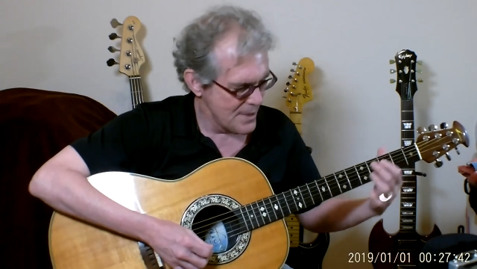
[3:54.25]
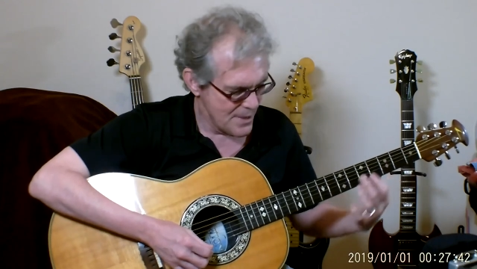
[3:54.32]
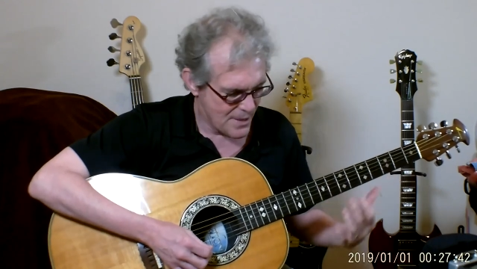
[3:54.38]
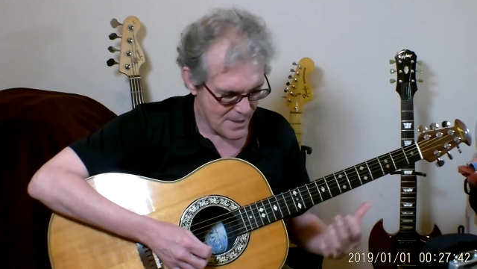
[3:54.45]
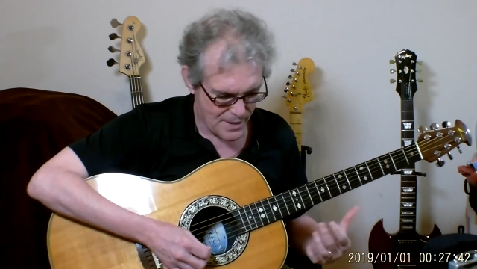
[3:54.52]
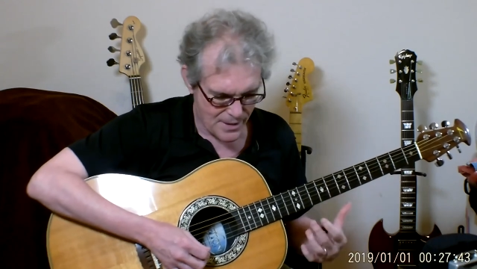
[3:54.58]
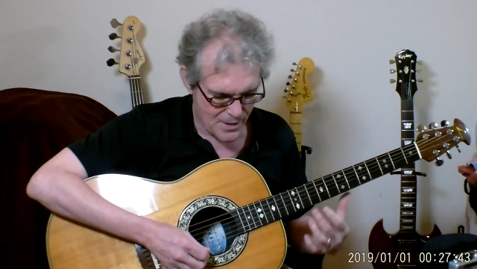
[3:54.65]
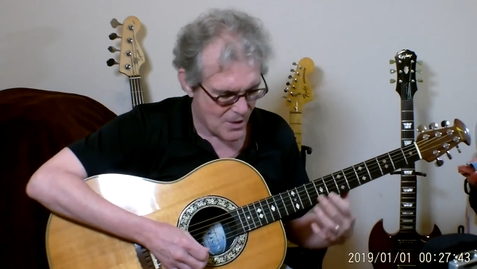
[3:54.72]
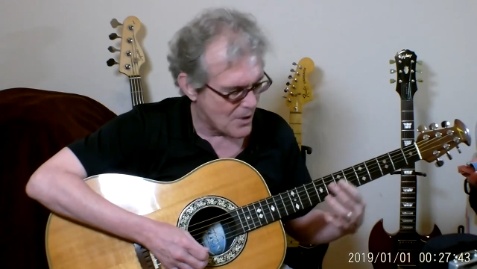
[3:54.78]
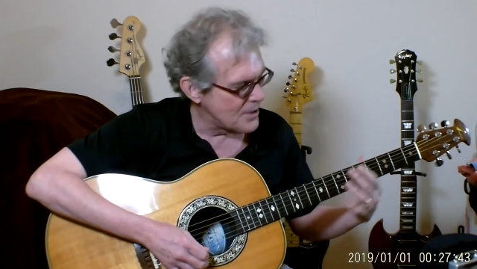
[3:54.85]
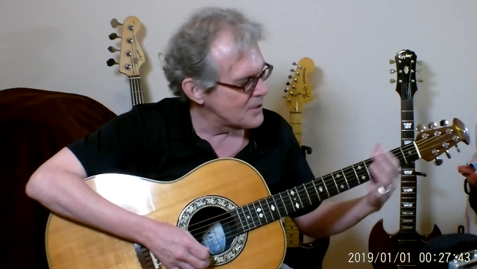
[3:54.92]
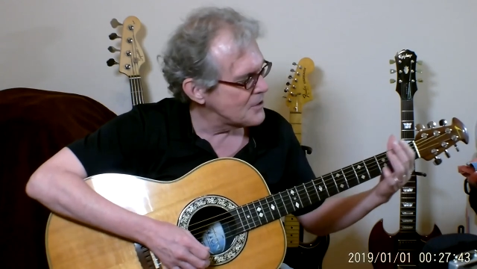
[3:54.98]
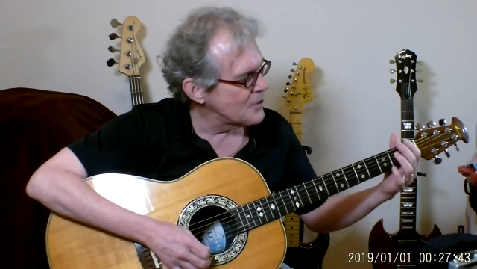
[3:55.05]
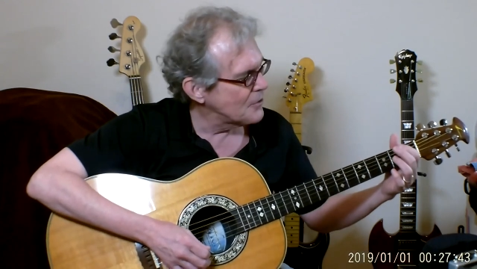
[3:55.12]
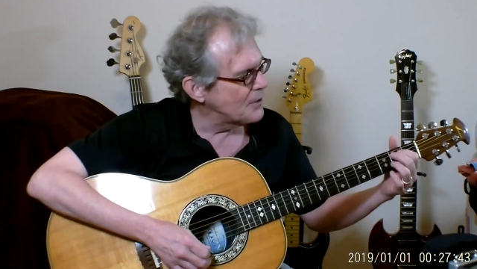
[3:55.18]
uh, on
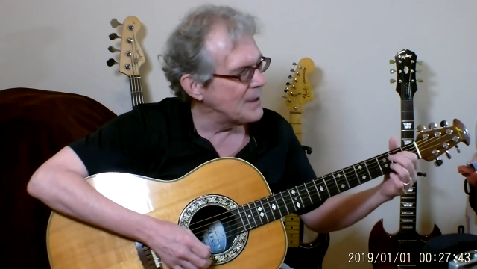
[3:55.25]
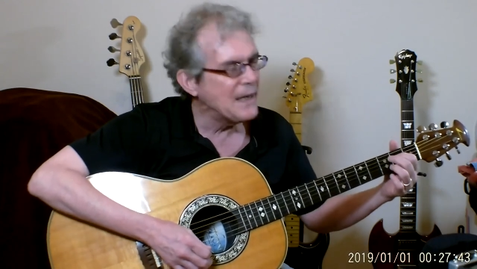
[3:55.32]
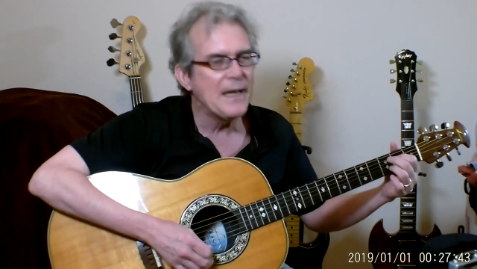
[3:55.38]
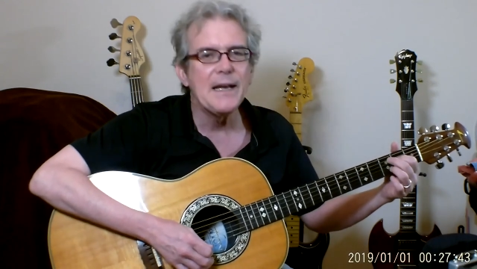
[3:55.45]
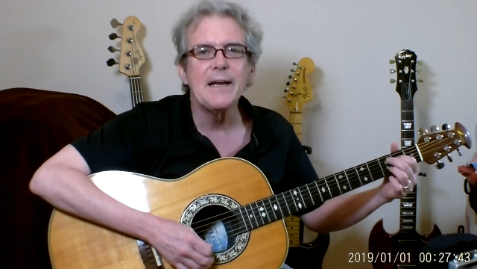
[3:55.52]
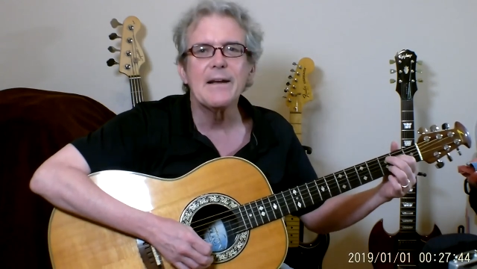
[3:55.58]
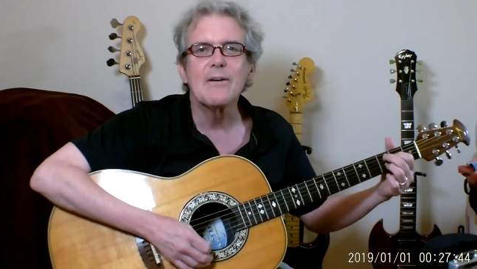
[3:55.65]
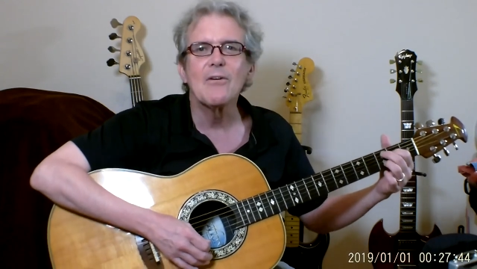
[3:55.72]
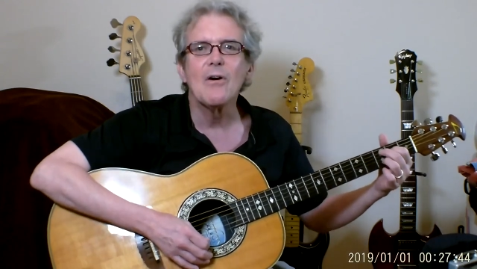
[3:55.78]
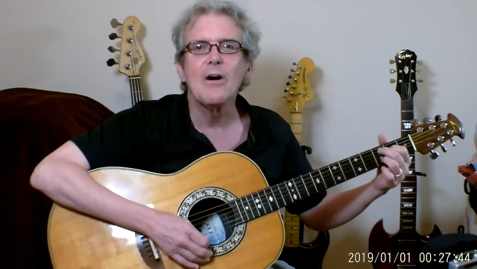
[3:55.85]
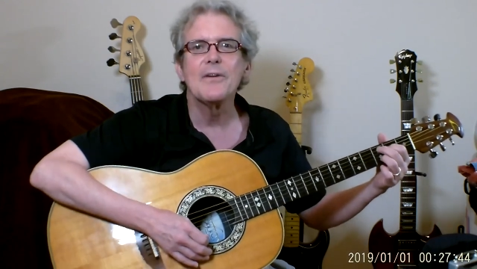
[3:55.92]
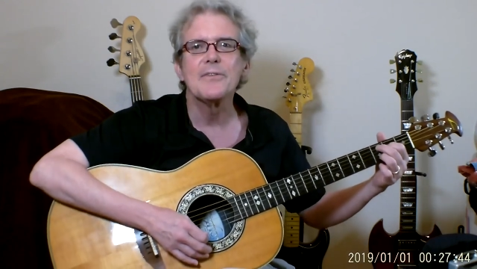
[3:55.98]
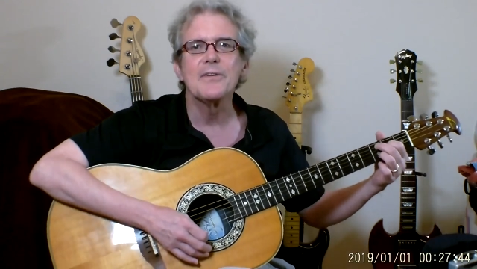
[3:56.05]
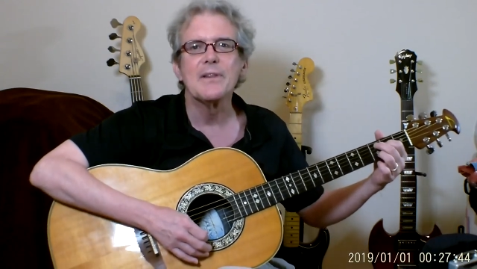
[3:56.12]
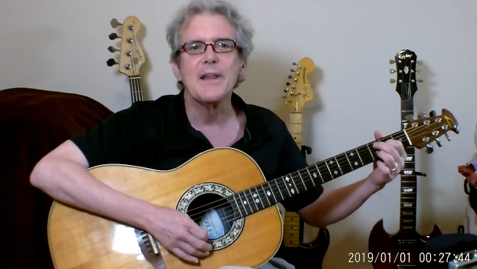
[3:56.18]
your knee,
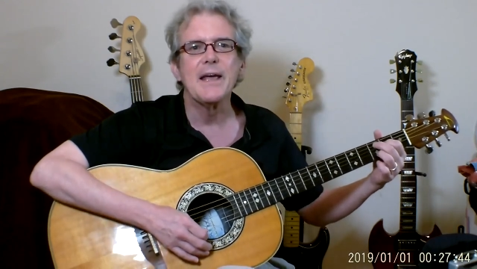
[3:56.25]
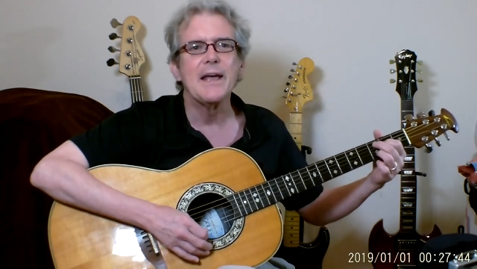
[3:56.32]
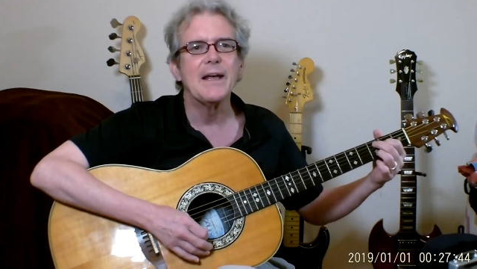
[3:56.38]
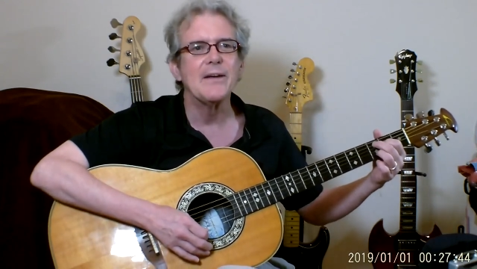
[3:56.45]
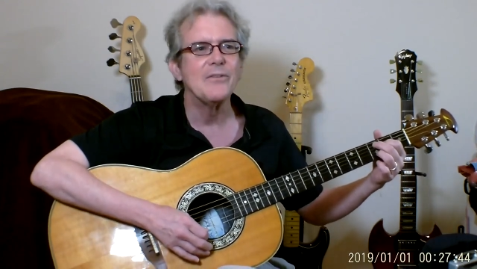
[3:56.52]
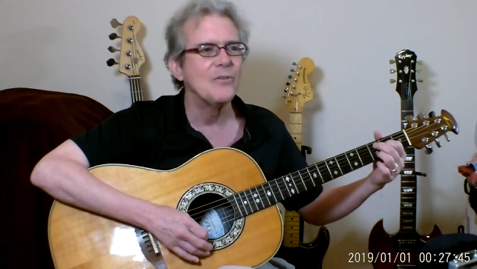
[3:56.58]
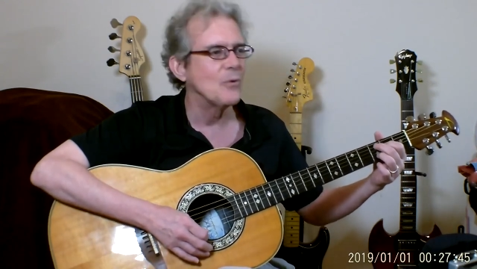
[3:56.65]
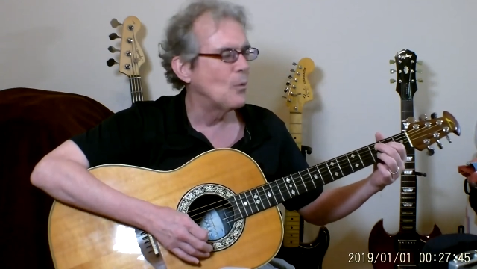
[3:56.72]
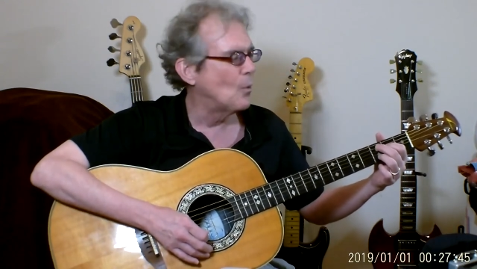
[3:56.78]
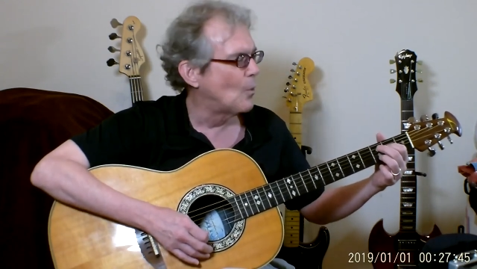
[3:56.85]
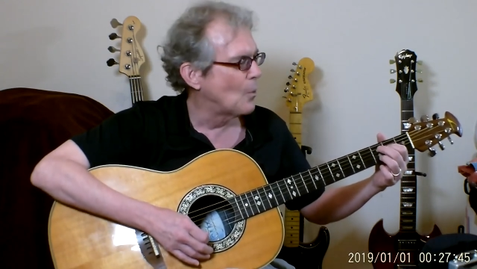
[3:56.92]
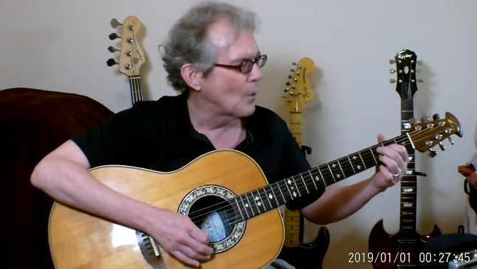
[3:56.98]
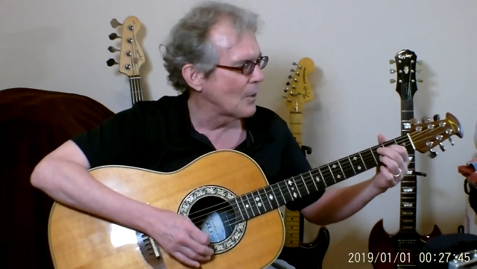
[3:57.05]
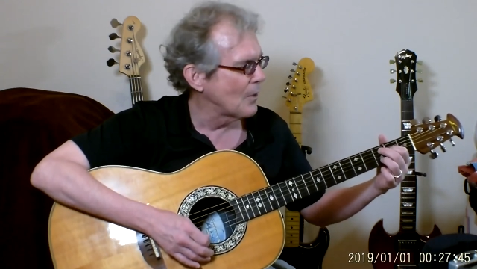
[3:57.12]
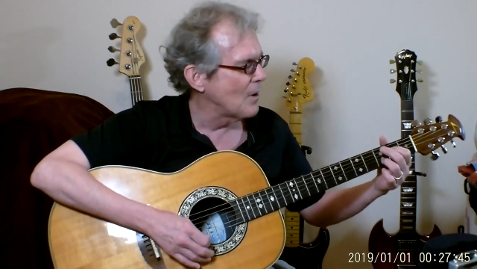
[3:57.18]
crossed legs, or
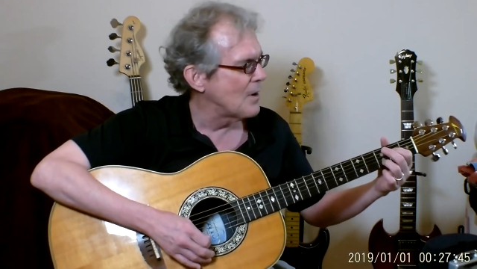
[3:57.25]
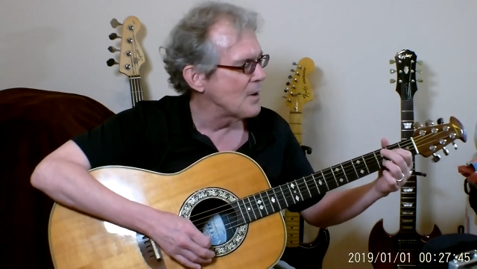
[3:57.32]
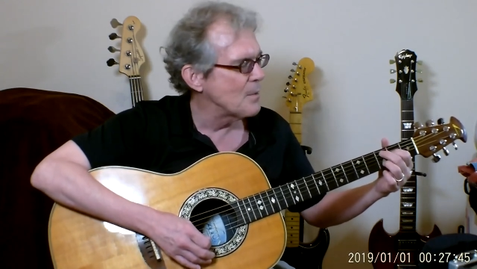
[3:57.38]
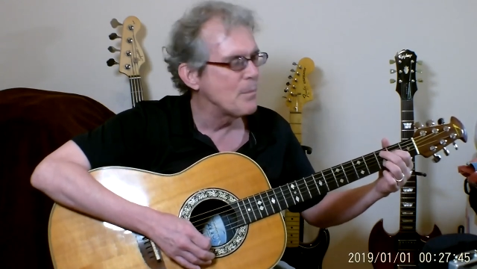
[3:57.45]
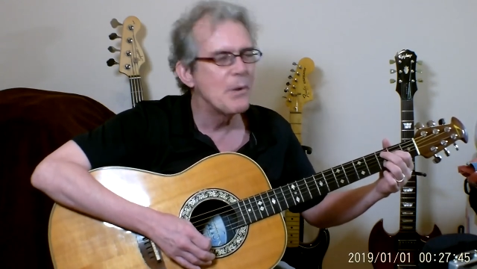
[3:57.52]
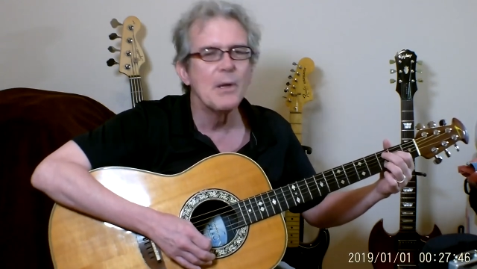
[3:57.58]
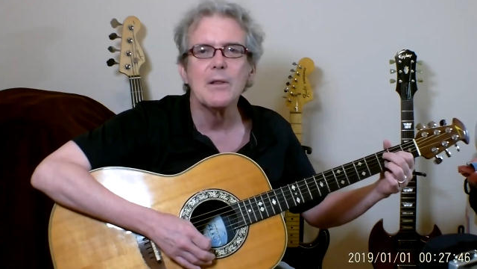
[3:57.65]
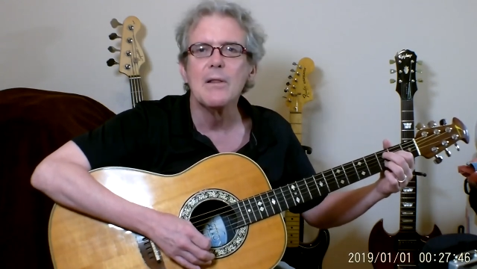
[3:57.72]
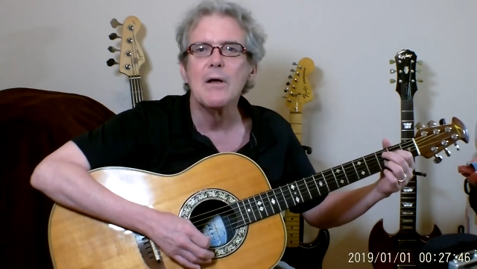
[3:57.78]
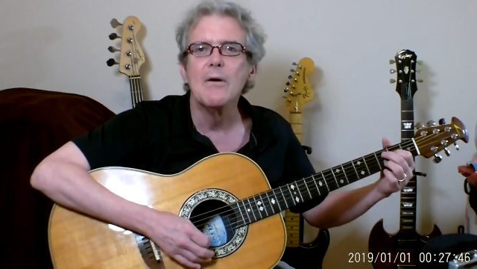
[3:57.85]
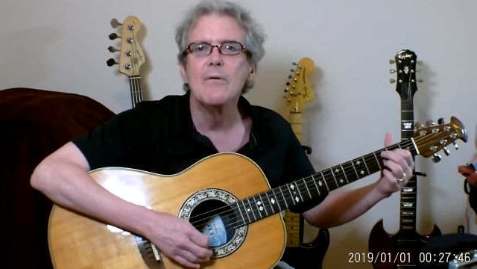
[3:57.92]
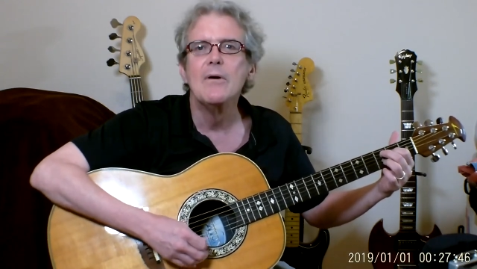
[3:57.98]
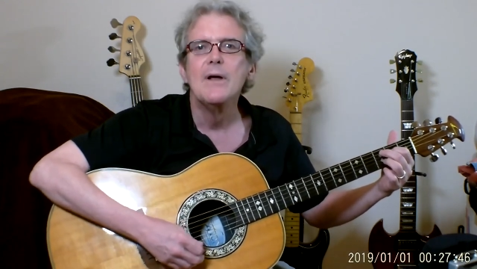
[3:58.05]
on a pillow